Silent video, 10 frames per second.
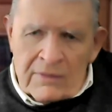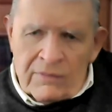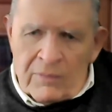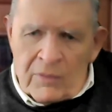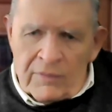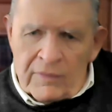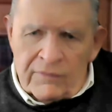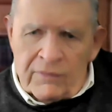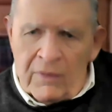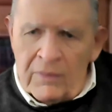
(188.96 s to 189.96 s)
for moving
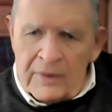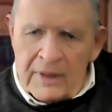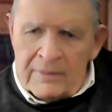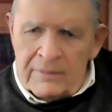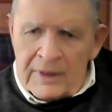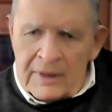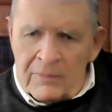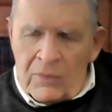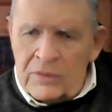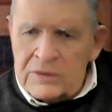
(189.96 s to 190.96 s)
forward and
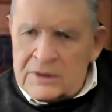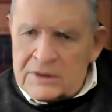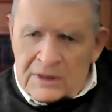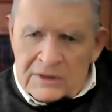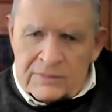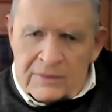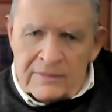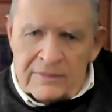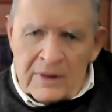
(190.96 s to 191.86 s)
being more successful,